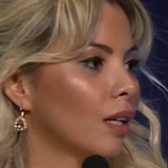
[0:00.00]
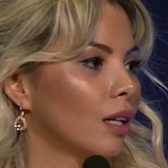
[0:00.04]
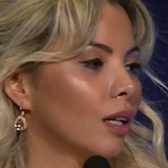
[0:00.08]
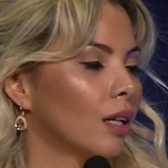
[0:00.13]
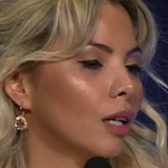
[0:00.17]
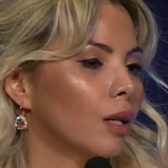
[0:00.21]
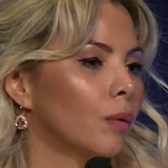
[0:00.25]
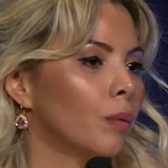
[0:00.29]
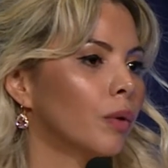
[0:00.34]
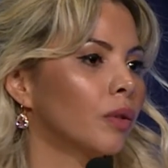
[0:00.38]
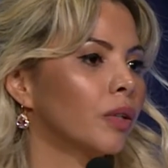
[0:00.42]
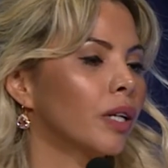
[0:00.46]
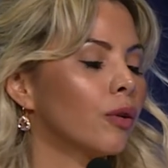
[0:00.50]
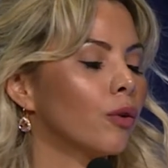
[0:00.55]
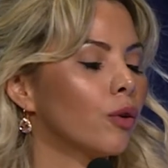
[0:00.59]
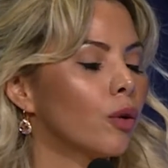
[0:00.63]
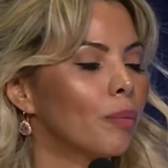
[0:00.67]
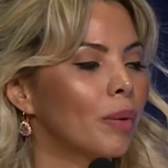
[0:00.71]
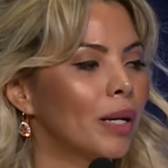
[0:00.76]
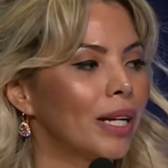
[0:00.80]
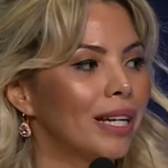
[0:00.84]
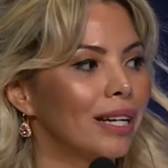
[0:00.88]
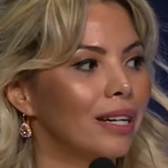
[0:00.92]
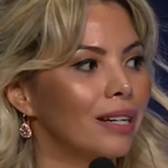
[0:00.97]
It will
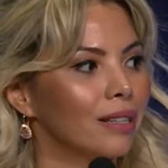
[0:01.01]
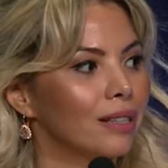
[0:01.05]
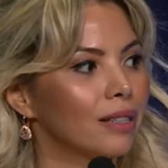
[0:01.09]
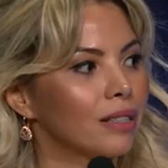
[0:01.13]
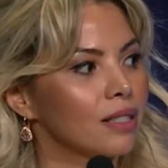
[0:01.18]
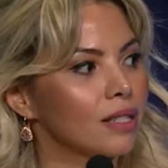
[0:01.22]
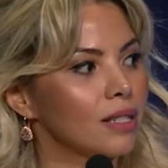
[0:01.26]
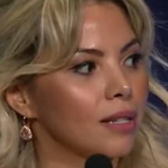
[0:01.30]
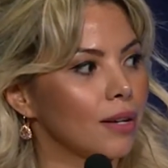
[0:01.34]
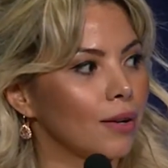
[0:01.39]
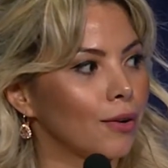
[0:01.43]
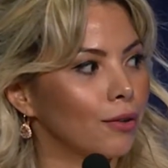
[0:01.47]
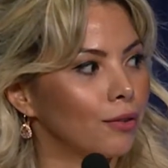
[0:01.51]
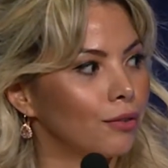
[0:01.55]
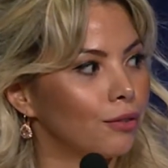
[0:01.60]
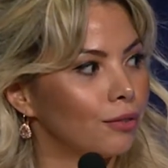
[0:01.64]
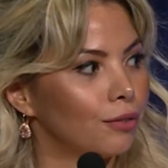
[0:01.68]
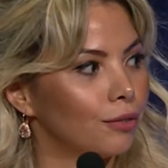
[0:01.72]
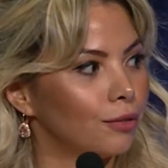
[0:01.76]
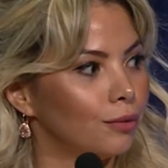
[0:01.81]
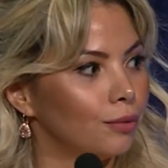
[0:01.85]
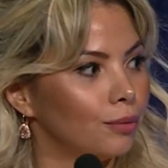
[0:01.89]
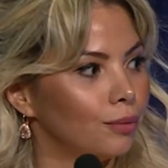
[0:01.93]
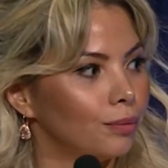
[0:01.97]
repeat itself.
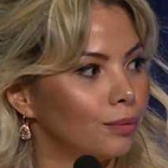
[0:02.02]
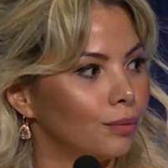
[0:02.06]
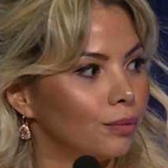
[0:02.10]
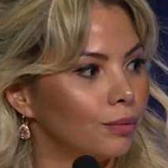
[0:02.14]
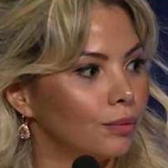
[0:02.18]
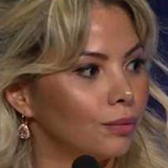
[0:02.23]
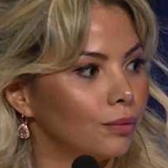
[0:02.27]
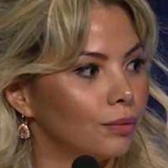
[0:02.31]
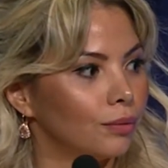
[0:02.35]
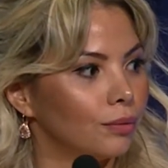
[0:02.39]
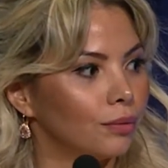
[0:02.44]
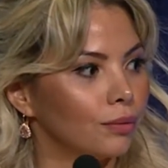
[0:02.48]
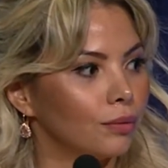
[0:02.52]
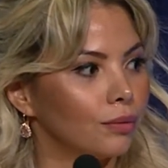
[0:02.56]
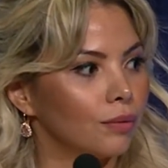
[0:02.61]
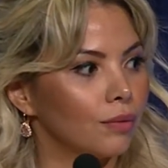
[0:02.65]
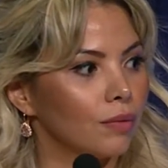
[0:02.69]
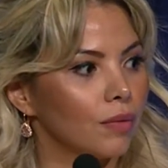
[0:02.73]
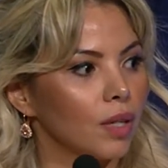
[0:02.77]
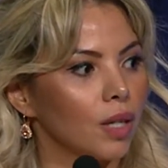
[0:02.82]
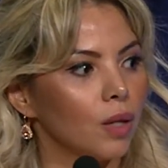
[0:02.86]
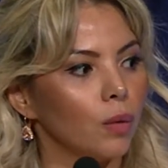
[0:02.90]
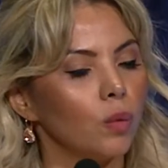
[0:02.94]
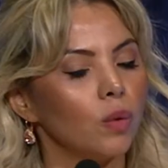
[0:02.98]

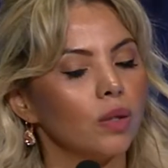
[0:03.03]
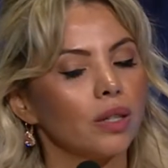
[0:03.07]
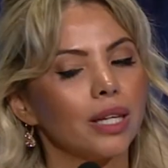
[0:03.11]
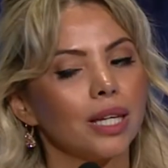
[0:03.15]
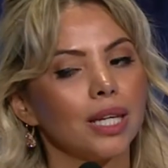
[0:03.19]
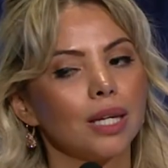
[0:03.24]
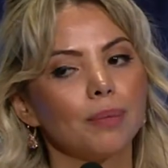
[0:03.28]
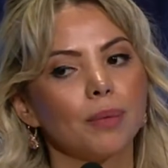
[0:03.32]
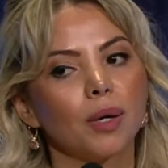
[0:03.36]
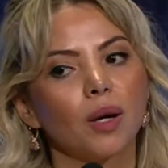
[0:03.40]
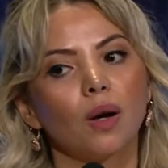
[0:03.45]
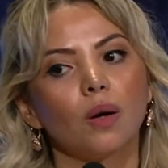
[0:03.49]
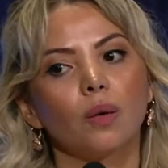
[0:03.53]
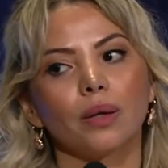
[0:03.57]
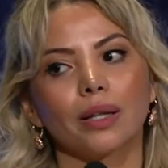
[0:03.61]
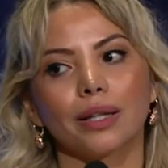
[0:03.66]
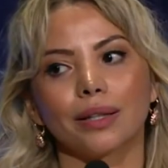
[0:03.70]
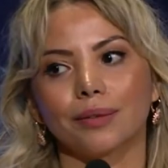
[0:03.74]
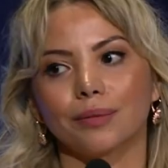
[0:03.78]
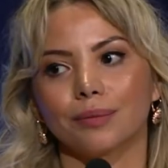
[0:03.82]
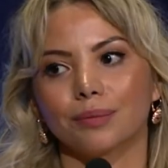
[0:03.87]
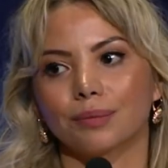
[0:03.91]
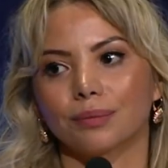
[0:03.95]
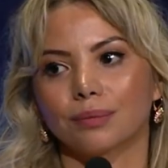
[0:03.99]
It will keep going.
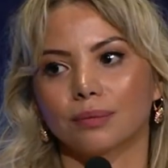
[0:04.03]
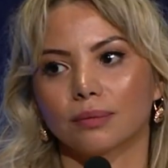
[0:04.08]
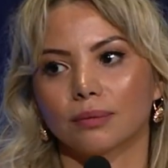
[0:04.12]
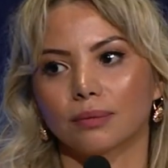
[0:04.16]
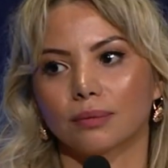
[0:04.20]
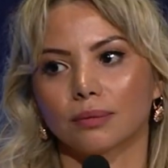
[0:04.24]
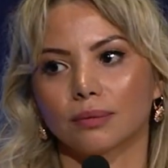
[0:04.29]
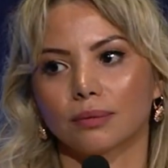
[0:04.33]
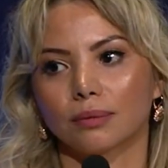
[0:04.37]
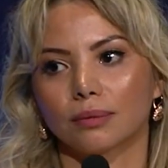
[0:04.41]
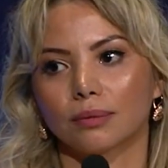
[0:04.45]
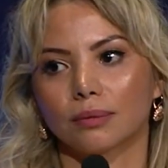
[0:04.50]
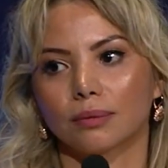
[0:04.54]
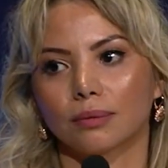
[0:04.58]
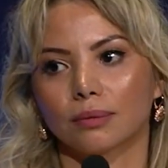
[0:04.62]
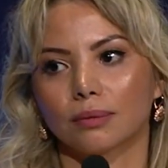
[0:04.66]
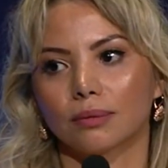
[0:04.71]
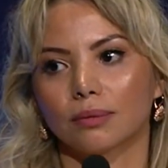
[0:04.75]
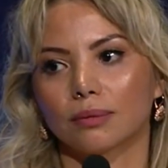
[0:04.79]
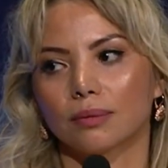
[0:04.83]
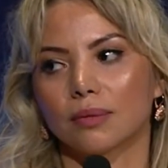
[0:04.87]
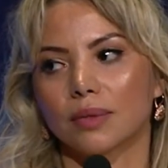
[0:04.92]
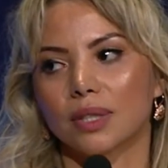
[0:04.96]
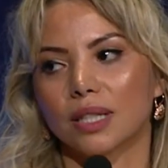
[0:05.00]

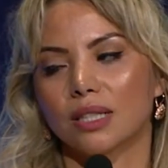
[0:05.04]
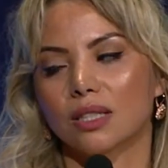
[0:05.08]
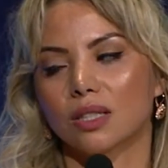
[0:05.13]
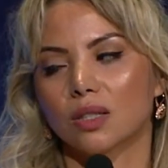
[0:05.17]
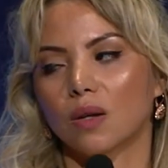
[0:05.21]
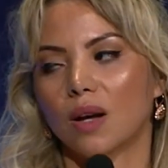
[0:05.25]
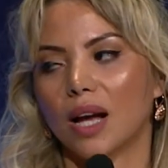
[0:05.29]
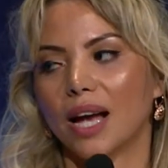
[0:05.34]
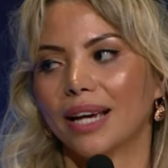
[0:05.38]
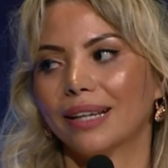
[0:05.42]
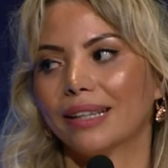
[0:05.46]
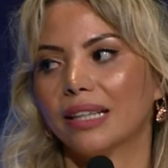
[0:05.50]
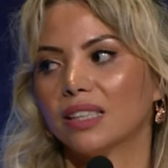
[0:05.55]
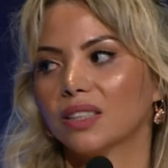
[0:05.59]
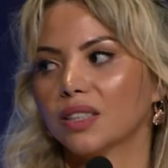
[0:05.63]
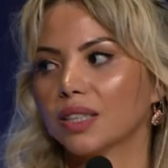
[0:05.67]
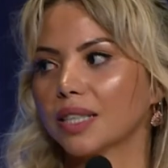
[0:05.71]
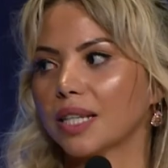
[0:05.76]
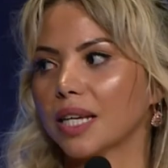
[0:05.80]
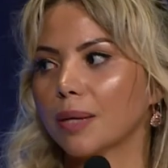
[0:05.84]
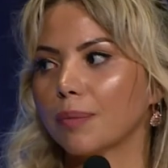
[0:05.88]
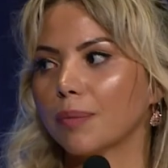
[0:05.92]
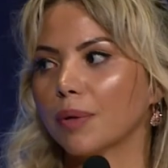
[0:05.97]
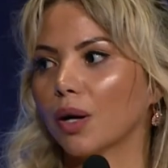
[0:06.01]
And so I need to
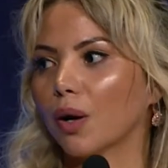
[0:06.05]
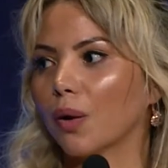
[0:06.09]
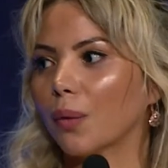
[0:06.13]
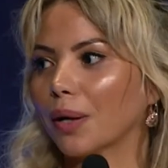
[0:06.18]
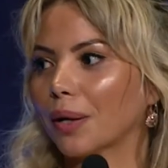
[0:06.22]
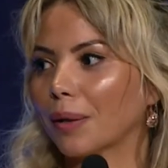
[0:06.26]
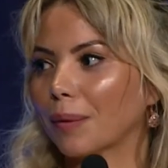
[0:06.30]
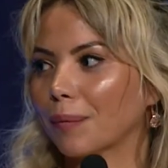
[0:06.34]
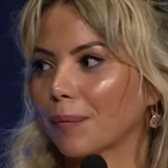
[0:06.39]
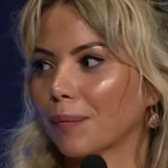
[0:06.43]
keep going.